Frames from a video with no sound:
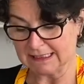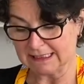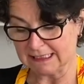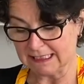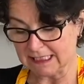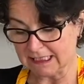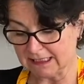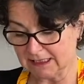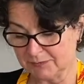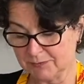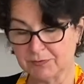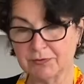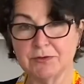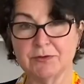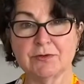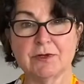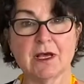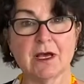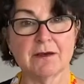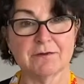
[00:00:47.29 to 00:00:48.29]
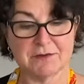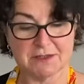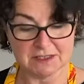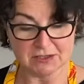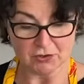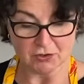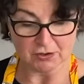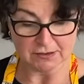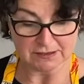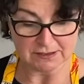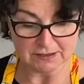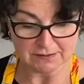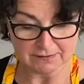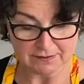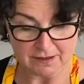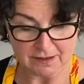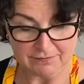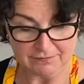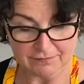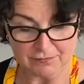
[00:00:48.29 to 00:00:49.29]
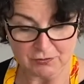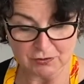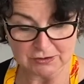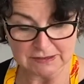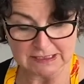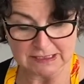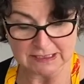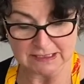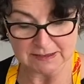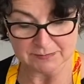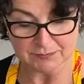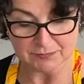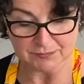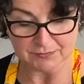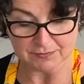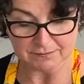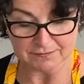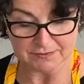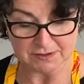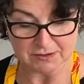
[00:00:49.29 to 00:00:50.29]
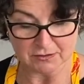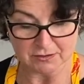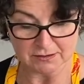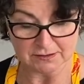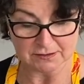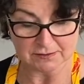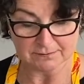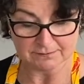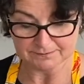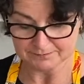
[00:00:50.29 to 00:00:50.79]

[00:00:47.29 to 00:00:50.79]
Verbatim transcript: teaspoon of salt, full teaspoon of salt.